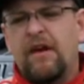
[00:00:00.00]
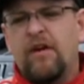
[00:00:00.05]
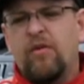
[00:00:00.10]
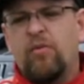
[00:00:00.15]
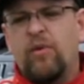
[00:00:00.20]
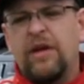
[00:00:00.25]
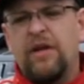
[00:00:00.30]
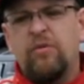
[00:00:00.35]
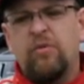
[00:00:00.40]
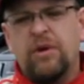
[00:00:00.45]

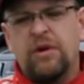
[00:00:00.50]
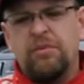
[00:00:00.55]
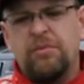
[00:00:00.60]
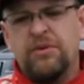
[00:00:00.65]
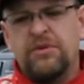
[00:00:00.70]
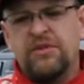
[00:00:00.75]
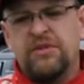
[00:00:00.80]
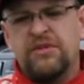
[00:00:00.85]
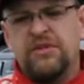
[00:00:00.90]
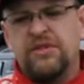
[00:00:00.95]
Rain wipe
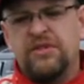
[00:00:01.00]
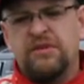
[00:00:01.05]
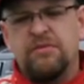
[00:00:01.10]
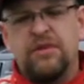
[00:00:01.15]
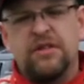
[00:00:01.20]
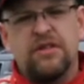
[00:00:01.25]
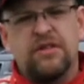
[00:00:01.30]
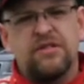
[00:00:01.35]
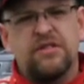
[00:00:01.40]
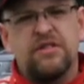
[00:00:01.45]
is a system
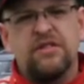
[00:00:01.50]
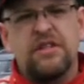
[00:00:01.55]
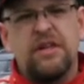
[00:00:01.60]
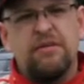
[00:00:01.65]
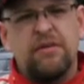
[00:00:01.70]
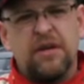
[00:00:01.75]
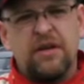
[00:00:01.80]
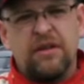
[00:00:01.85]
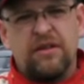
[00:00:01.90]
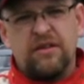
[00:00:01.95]
that does the
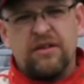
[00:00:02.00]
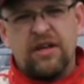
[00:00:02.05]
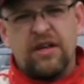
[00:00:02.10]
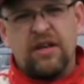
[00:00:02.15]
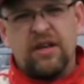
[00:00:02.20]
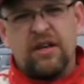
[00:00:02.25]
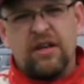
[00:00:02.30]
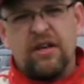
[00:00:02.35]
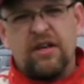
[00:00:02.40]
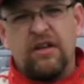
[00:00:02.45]
same kind of
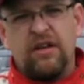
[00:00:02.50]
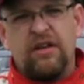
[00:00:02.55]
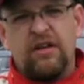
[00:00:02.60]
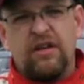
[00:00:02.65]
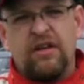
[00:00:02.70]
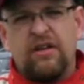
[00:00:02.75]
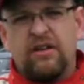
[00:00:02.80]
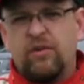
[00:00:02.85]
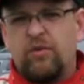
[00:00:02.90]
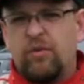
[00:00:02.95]
thing.
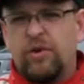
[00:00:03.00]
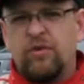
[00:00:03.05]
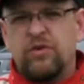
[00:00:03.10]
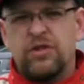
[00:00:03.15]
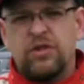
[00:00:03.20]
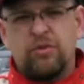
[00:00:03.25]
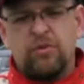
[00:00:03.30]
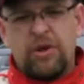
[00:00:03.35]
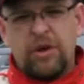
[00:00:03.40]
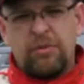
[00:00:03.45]
The
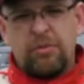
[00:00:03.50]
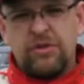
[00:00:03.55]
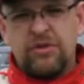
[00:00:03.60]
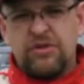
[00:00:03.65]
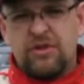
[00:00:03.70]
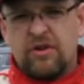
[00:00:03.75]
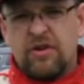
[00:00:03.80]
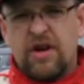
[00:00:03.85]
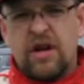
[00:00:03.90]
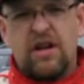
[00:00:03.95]
windshield
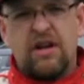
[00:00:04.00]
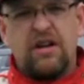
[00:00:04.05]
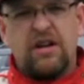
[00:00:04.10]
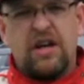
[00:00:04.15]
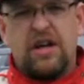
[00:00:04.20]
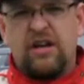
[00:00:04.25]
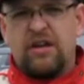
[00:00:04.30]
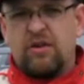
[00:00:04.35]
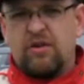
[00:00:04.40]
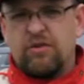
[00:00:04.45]
wipers are on,
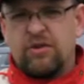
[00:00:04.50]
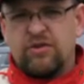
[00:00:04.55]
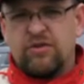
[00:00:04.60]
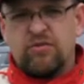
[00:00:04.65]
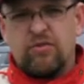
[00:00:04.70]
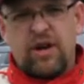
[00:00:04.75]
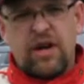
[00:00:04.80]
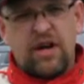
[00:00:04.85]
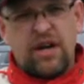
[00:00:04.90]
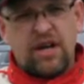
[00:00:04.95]
I know
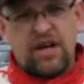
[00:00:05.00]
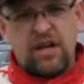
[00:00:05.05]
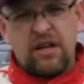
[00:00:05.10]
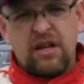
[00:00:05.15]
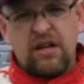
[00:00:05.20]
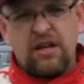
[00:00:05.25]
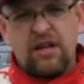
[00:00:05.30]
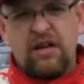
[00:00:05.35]
it's raining.